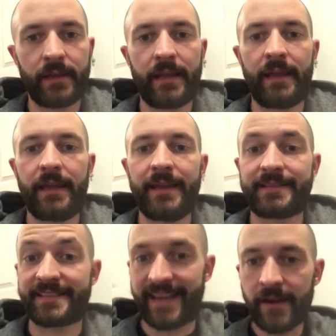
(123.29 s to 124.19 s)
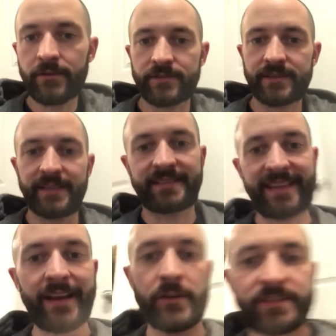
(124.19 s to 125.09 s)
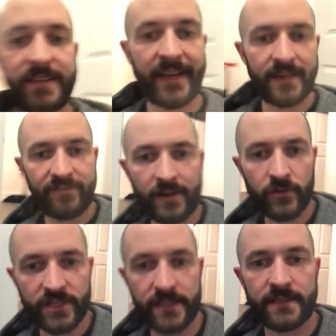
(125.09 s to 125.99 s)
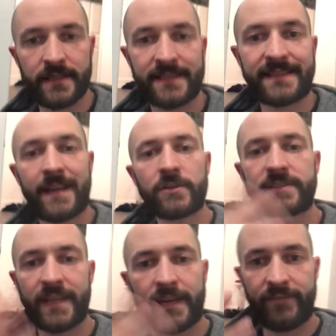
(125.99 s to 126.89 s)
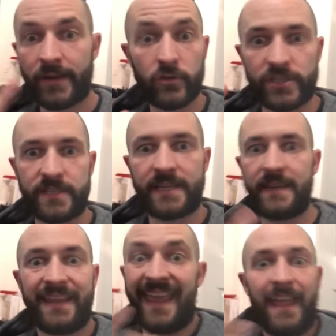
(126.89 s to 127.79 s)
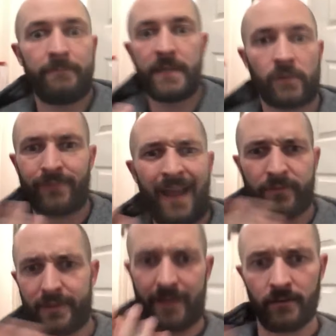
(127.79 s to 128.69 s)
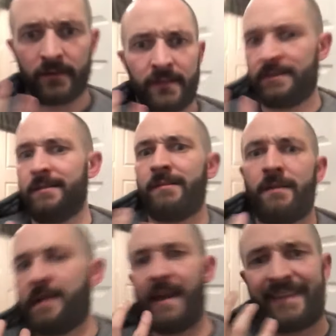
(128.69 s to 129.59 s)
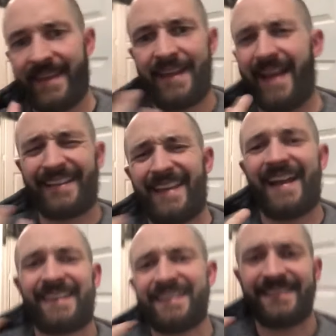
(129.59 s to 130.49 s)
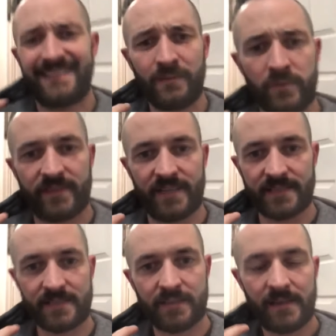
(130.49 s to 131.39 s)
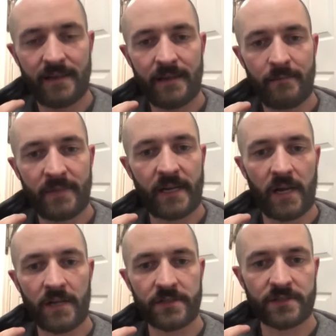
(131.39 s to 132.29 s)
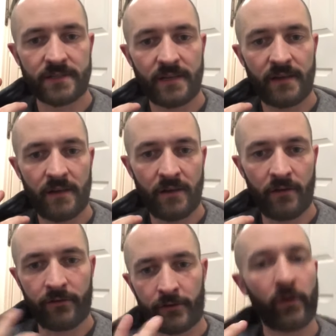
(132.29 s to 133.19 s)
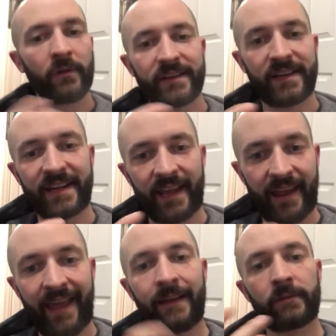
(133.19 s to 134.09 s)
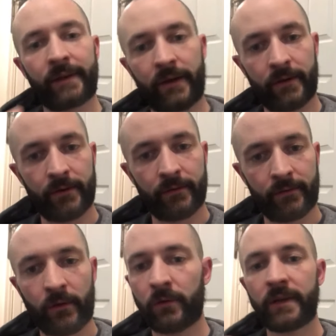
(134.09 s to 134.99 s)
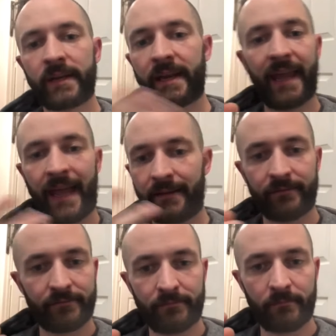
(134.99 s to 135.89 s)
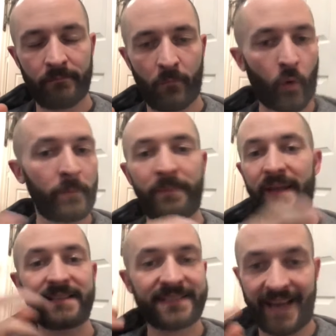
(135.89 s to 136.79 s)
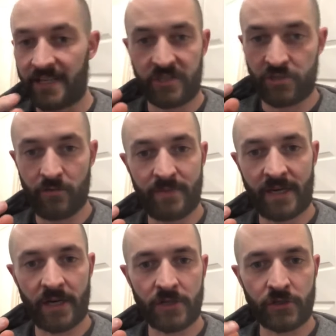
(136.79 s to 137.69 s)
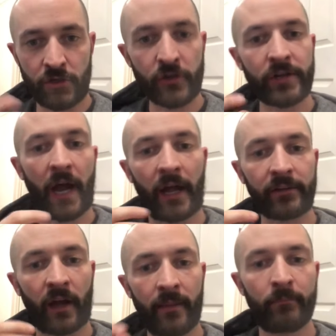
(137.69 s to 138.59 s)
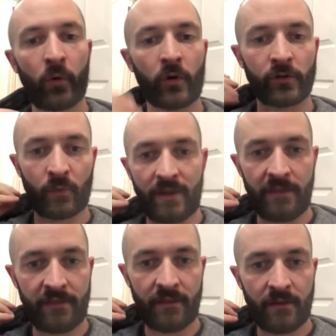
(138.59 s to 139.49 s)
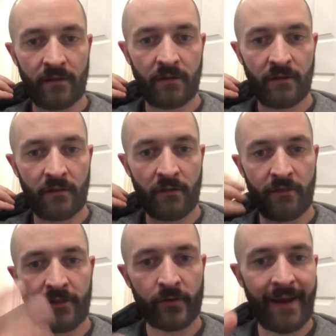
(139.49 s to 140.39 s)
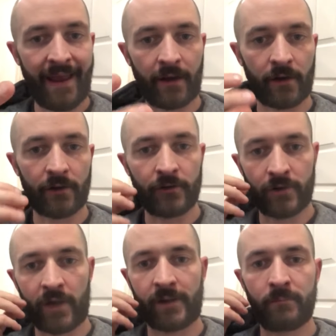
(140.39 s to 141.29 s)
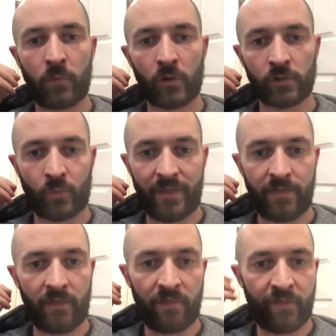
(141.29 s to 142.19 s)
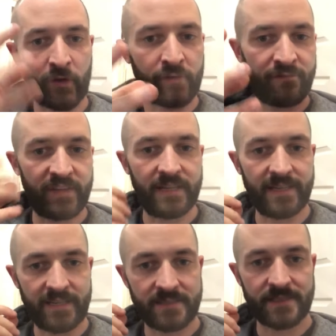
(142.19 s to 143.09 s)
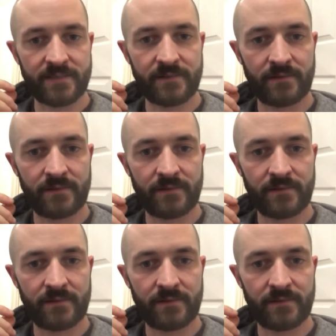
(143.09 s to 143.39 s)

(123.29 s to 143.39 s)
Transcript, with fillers: it, it scares it scares negative energies. It scares negative energies. They, they can't be around. They're like, oh, I can't I can't I can't deal with this because they're only going to get angrier. They're only going to get more pissed at you because you're not on board with their anger. You're not on board with their feelings.